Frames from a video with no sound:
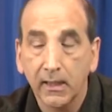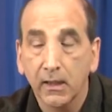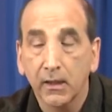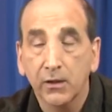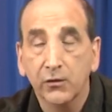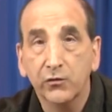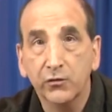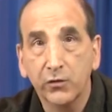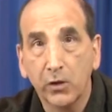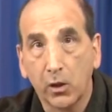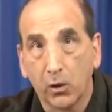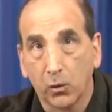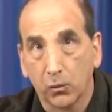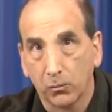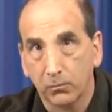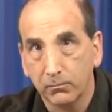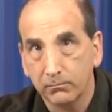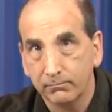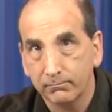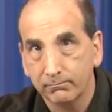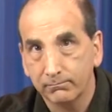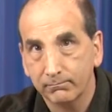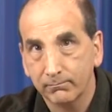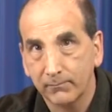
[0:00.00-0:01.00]
So
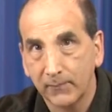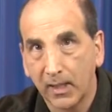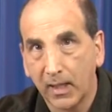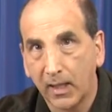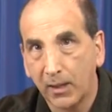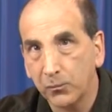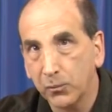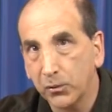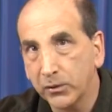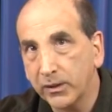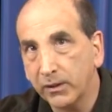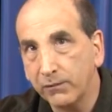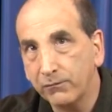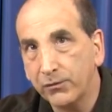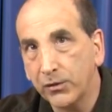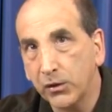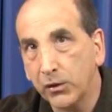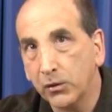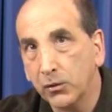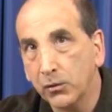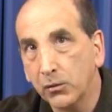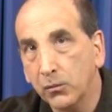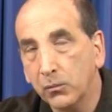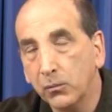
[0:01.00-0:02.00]
I will give
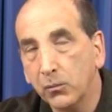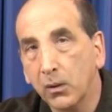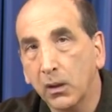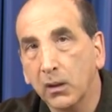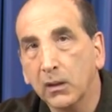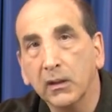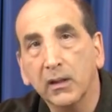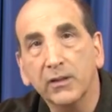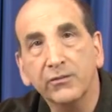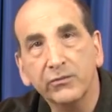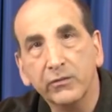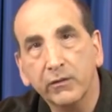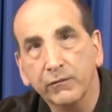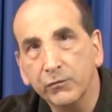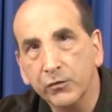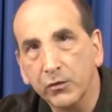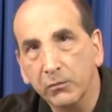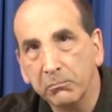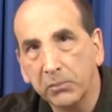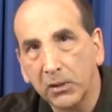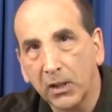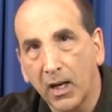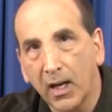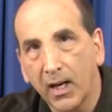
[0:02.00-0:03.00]
you a list of
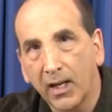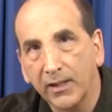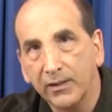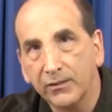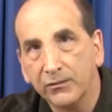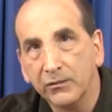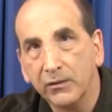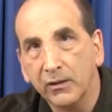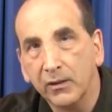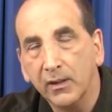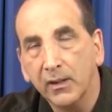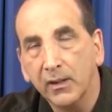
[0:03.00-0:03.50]
supplies